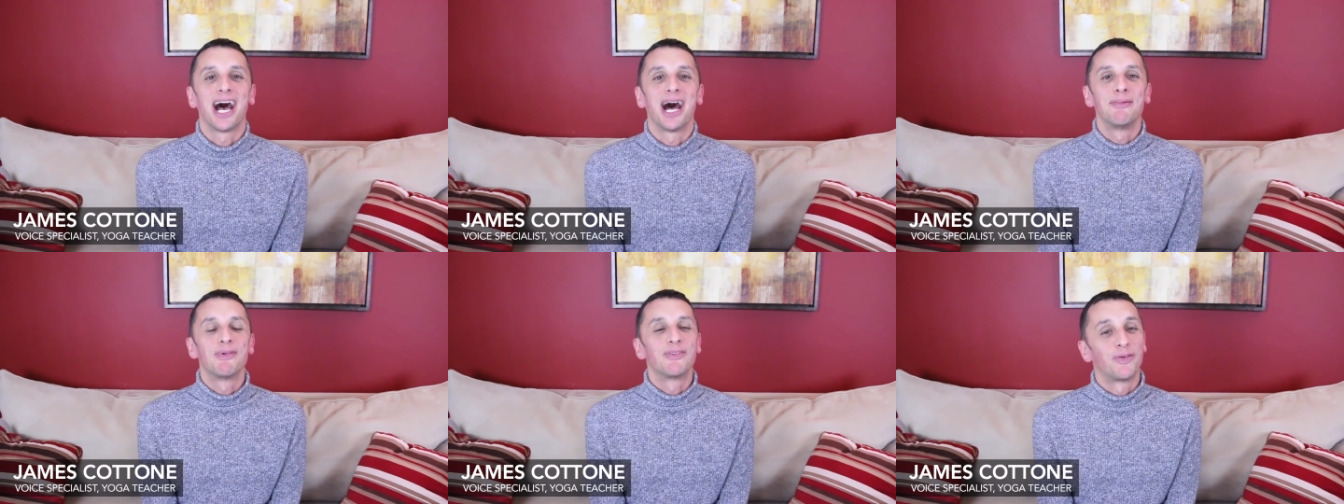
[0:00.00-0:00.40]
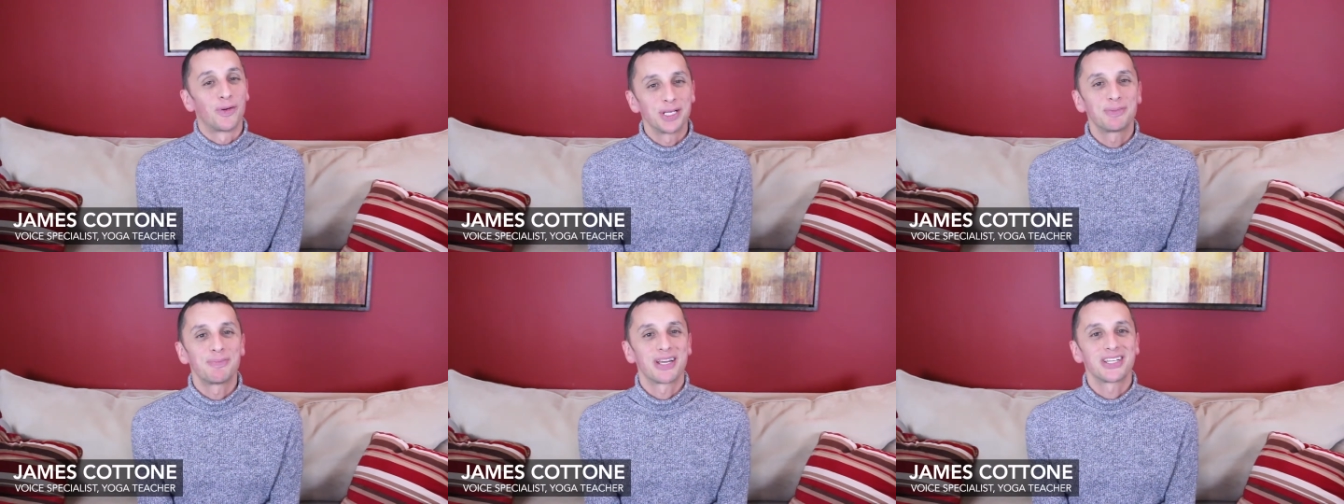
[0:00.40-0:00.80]
I'm a
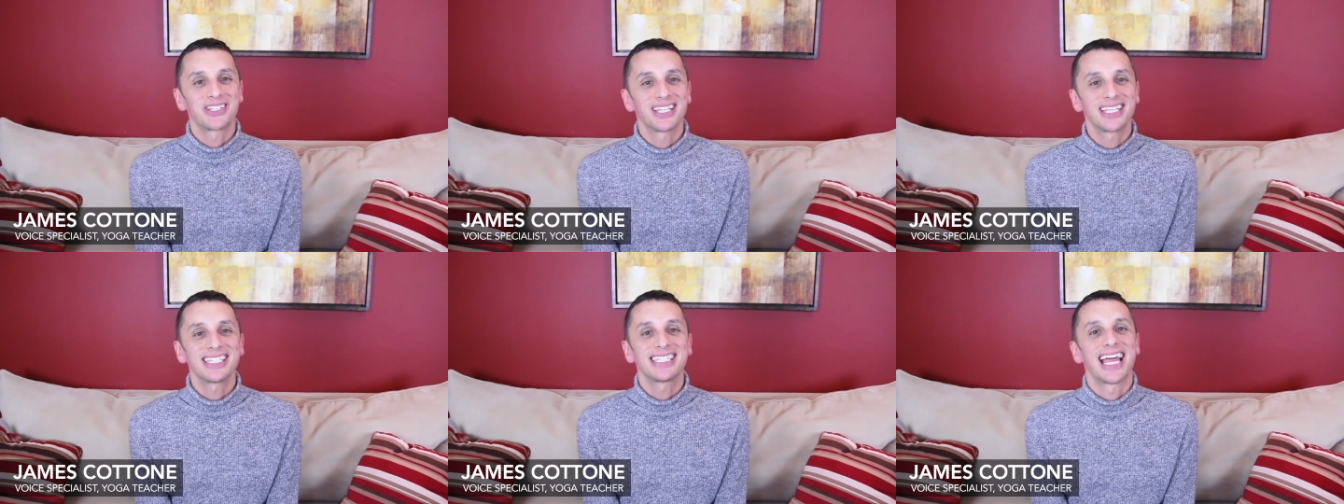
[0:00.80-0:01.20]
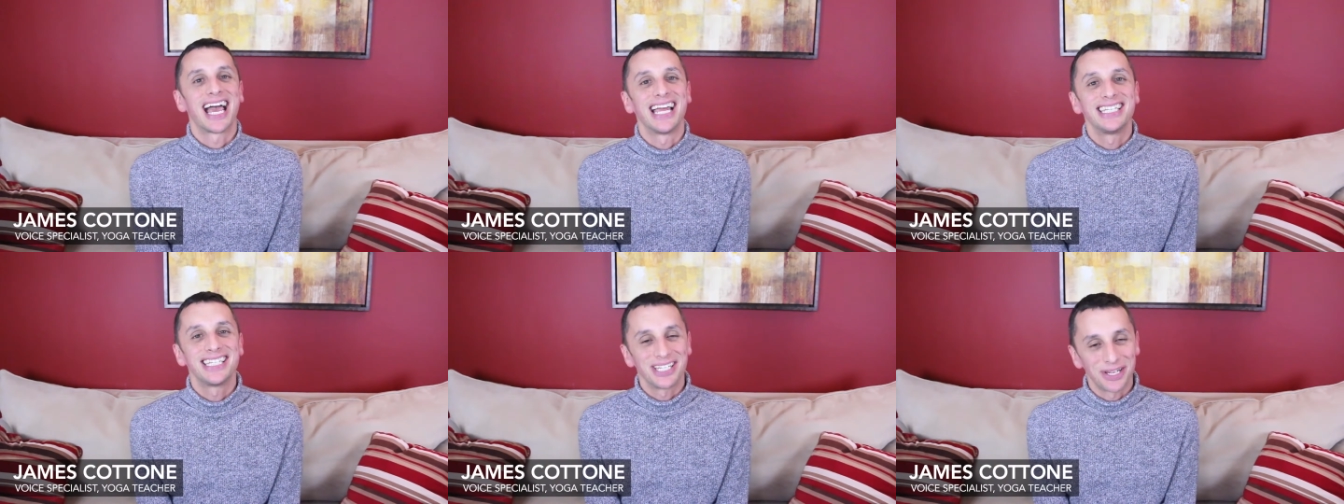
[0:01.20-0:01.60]
voice specialist
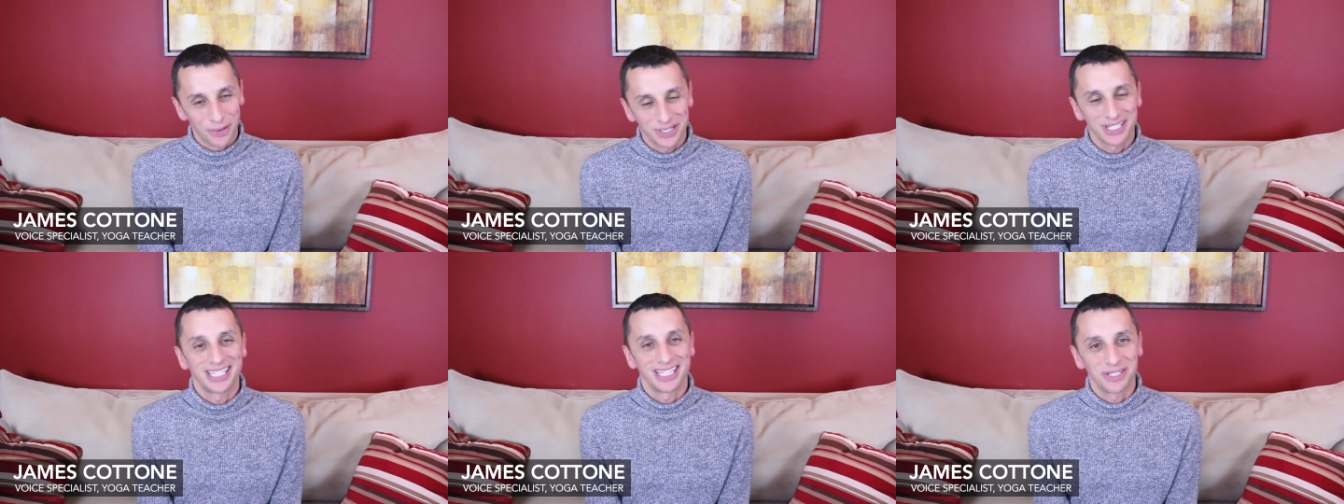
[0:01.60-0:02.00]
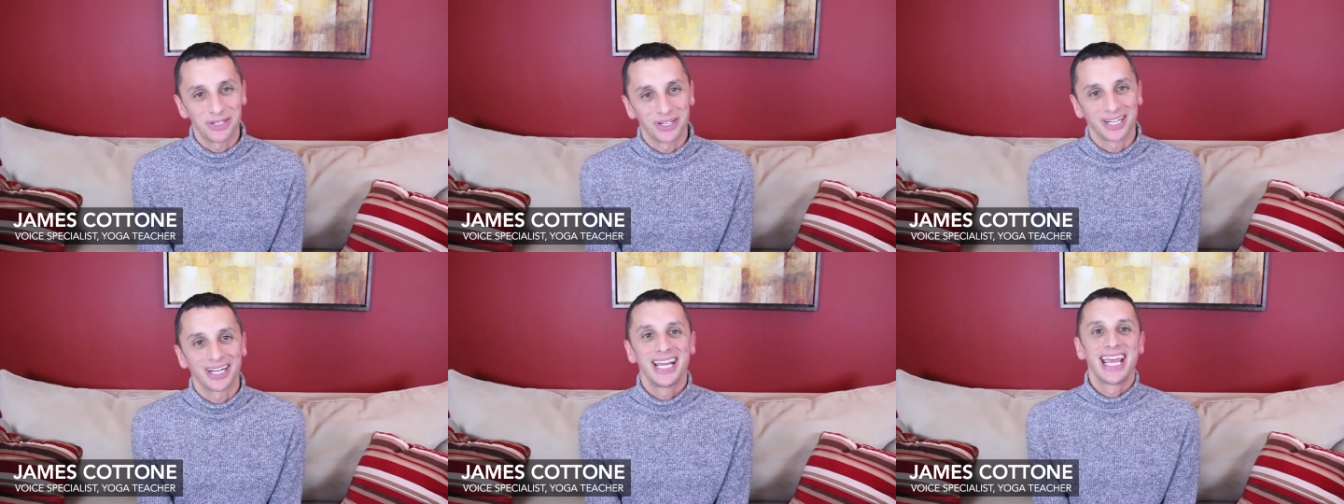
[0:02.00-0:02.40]
and a yoga
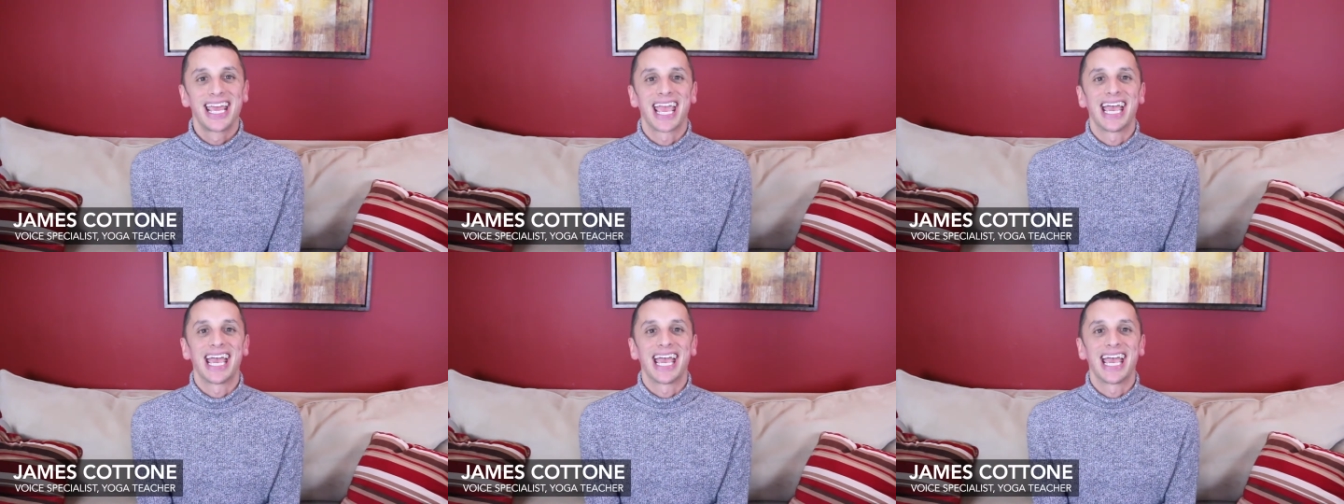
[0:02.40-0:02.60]
teacher.